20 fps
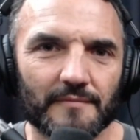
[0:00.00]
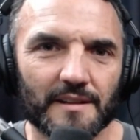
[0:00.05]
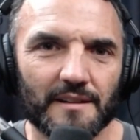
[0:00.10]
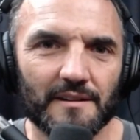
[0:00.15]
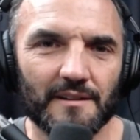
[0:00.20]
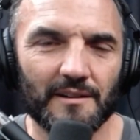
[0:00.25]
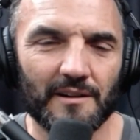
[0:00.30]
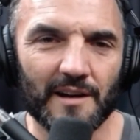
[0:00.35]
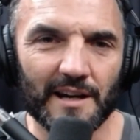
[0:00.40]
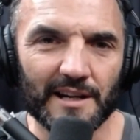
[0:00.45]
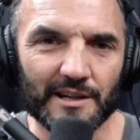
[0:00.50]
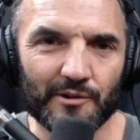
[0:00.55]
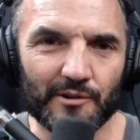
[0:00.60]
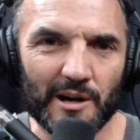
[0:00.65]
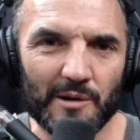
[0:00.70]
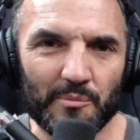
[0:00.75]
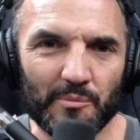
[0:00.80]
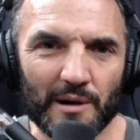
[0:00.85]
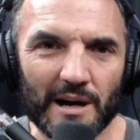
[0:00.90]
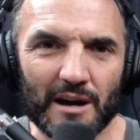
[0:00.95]
Hi, Graham
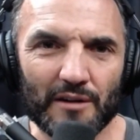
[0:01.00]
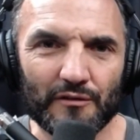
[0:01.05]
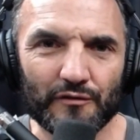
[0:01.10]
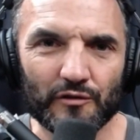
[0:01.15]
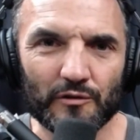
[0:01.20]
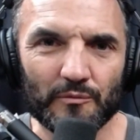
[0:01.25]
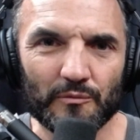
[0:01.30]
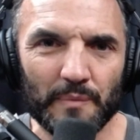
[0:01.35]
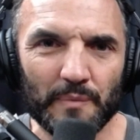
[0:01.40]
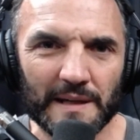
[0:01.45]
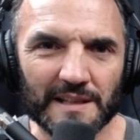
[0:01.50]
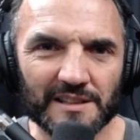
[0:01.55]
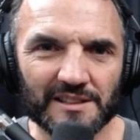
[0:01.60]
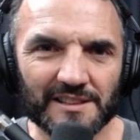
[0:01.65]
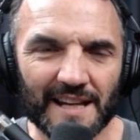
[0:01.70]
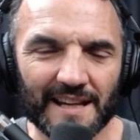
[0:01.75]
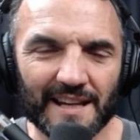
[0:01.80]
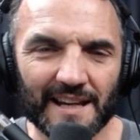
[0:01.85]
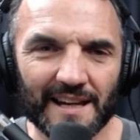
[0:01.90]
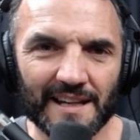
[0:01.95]
Brown from
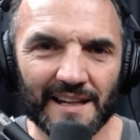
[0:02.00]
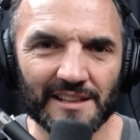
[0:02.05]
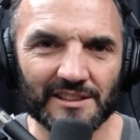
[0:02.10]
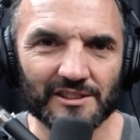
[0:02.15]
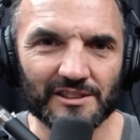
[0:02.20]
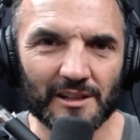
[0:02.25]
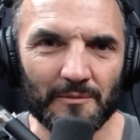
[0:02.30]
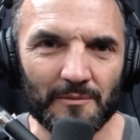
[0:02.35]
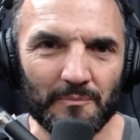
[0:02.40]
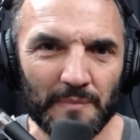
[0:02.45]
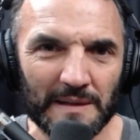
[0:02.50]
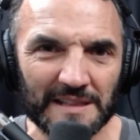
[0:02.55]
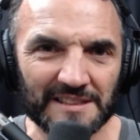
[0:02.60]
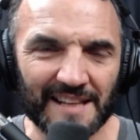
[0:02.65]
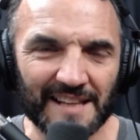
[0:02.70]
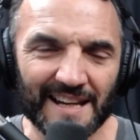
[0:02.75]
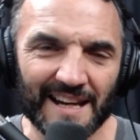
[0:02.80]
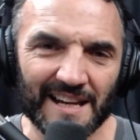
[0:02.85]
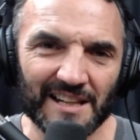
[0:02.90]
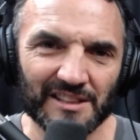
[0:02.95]
Pitchdeck Asia. Pitchdeck
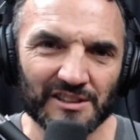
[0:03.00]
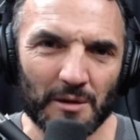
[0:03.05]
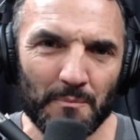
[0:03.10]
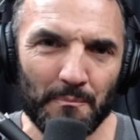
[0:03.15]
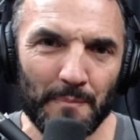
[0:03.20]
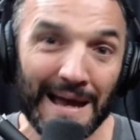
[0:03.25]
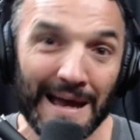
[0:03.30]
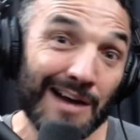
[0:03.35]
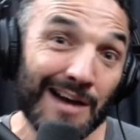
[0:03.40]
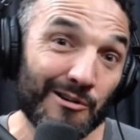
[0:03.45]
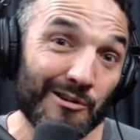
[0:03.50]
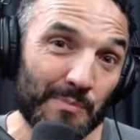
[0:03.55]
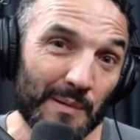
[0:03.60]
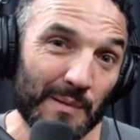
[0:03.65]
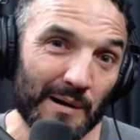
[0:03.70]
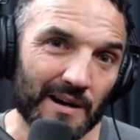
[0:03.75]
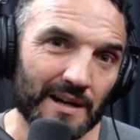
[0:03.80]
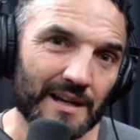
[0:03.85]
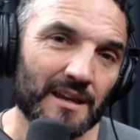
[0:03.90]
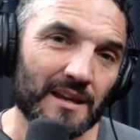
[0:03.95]
Asia, powered
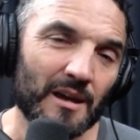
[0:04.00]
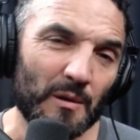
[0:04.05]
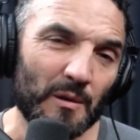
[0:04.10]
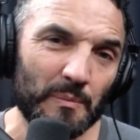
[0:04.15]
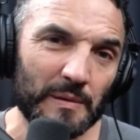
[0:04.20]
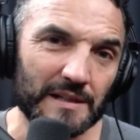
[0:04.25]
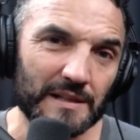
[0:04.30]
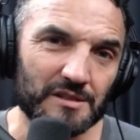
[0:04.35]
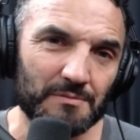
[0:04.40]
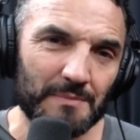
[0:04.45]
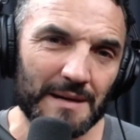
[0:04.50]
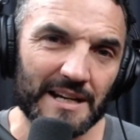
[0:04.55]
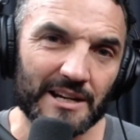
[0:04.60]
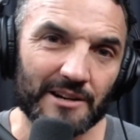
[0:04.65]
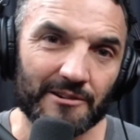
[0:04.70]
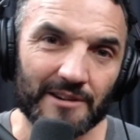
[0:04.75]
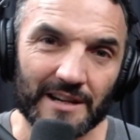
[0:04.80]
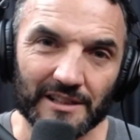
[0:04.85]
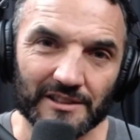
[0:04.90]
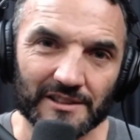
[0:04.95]
by Pitch Media
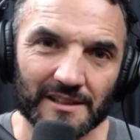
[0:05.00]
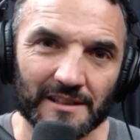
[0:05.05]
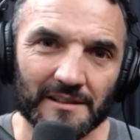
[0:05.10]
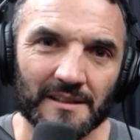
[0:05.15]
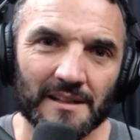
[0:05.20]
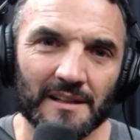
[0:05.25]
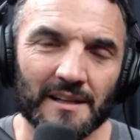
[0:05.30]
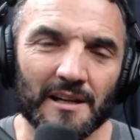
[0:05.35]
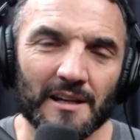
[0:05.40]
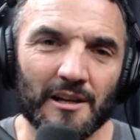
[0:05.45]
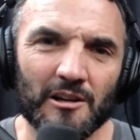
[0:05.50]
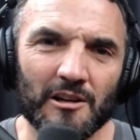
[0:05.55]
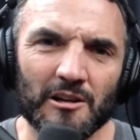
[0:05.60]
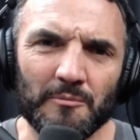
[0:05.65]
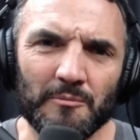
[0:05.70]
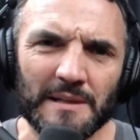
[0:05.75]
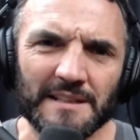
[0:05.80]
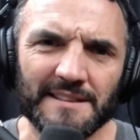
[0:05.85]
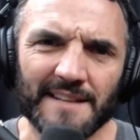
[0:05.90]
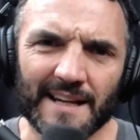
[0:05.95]
Asia.
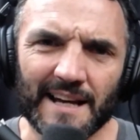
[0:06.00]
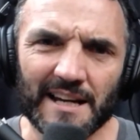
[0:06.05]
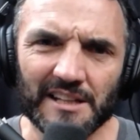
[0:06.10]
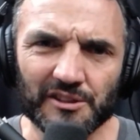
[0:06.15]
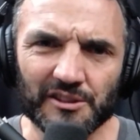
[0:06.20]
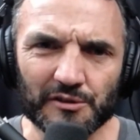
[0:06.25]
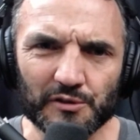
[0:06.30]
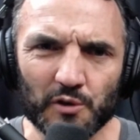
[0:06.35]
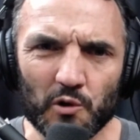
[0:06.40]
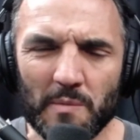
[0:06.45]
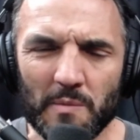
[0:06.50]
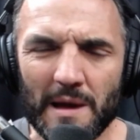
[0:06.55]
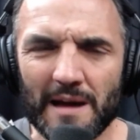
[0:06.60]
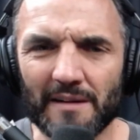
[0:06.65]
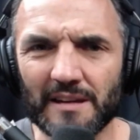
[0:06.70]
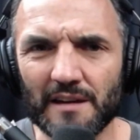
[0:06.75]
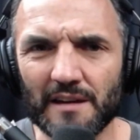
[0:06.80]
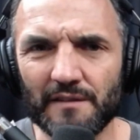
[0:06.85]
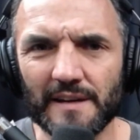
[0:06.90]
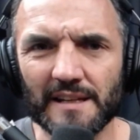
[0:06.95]
Pitchdeck Asia is all about
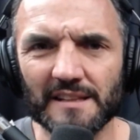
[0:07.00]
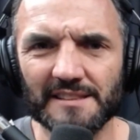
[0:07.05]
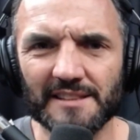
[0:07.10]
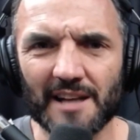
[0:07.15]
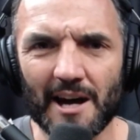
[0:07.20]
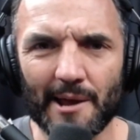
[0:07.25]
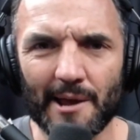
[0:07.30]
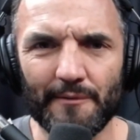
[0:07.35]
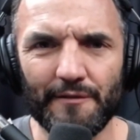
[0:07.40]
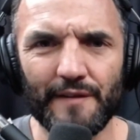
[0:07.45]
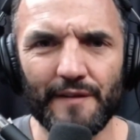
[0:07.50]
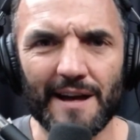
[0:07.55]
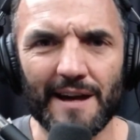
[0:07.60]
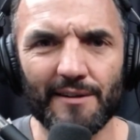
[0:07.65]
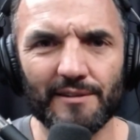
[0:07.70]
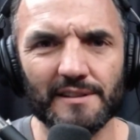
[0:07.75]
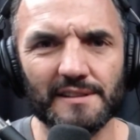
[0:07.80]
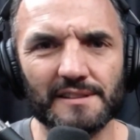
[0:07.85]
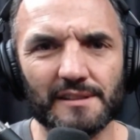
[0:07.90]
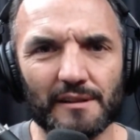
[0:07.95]
giving startup
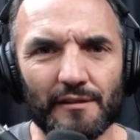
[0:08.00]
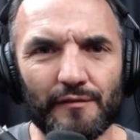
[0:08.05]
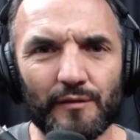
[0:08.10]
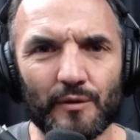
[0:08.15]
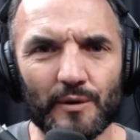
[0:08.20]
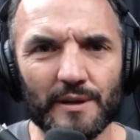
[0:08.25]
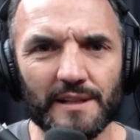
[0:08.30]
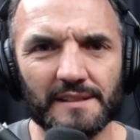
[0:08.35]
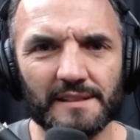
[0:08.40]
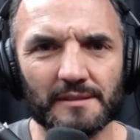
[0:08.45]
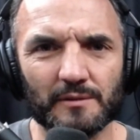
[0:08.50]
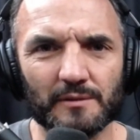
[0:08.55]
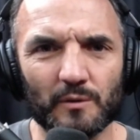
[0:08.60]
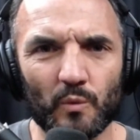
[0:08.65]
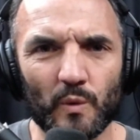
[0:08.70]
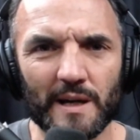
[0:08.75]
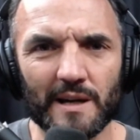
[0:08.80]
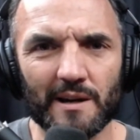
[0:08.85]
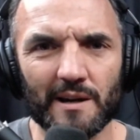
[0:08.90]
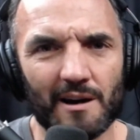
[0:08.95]
founders a voice.
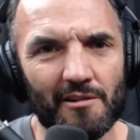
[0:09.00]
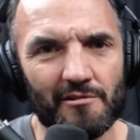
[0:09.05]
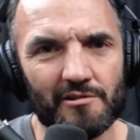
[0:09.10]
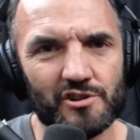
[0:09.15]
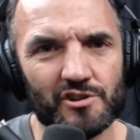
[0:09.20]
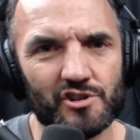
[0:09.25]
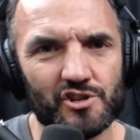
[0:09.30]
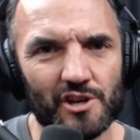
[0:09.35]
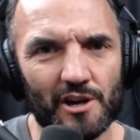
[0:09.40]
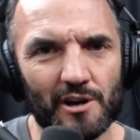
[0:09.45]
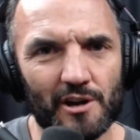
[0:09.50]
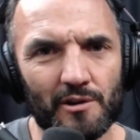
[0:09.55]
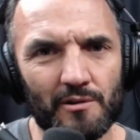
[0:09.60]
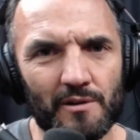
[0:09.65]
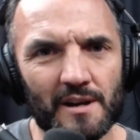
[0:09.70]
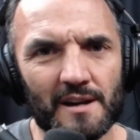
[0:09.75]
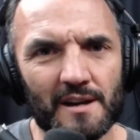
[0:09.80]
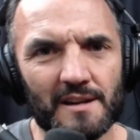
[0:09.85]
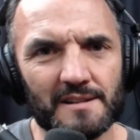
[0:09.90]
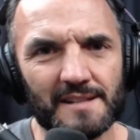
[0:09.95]
We are a show
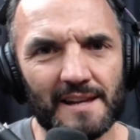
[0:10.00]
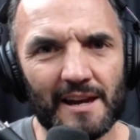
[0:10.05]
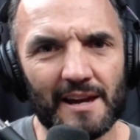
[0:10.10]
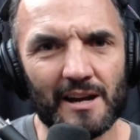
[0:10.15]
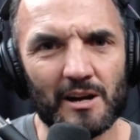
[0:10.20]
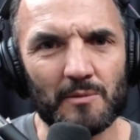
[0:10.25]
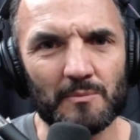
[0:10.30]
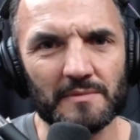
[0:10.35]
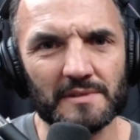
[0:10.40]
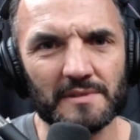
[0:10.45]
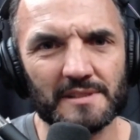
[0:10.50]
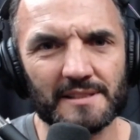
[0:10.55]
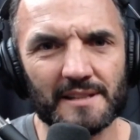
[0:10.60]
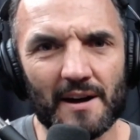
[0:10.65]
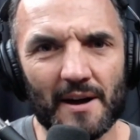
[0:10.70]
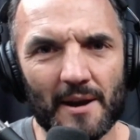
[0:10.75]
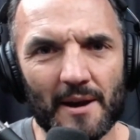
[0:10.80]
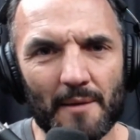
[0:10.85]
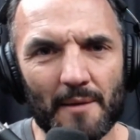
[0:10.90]
to help startup